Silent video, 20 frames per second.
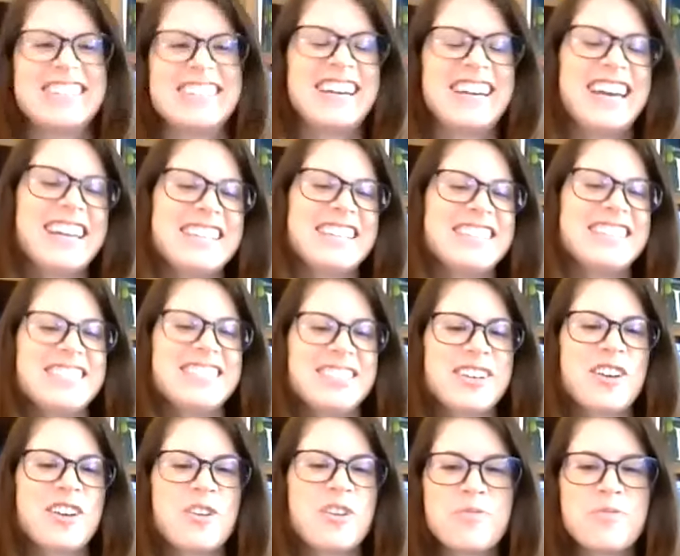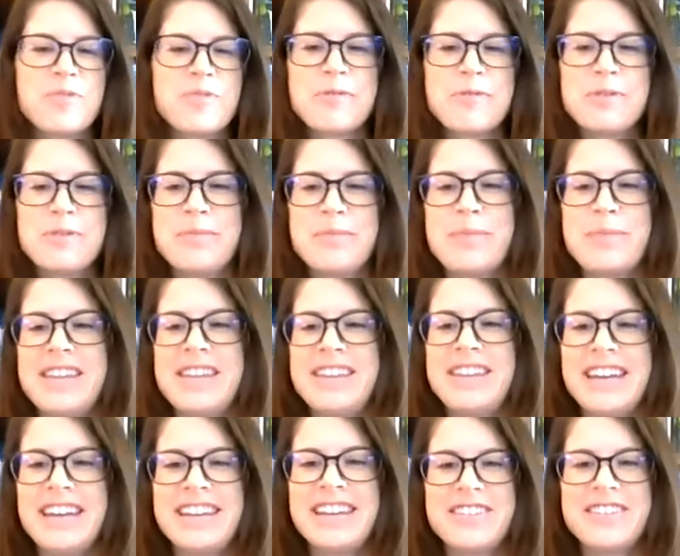and maybe by
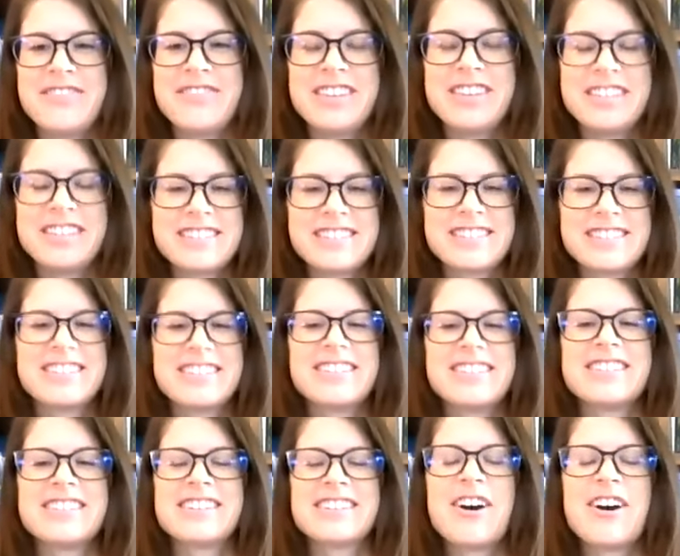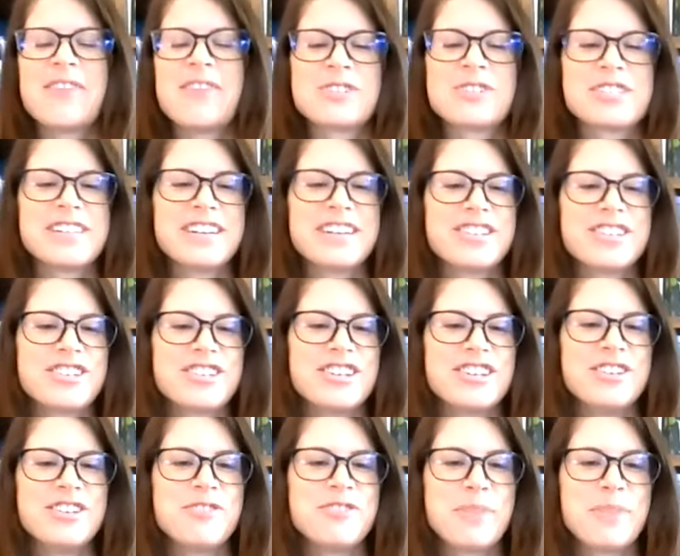the end of this
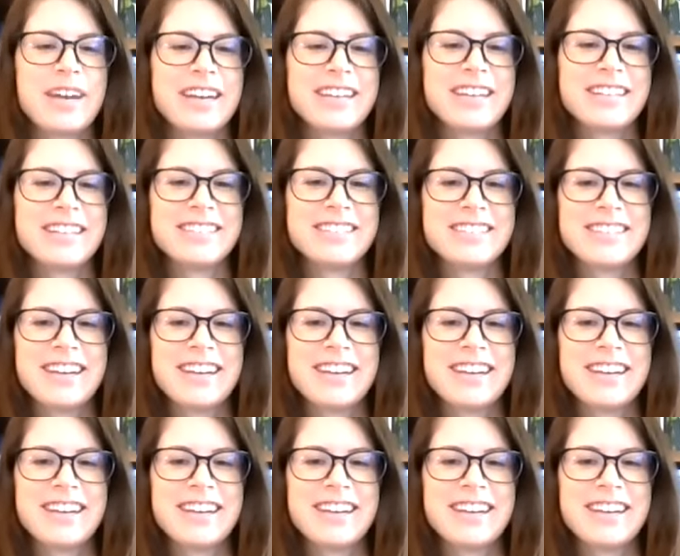conversation, you might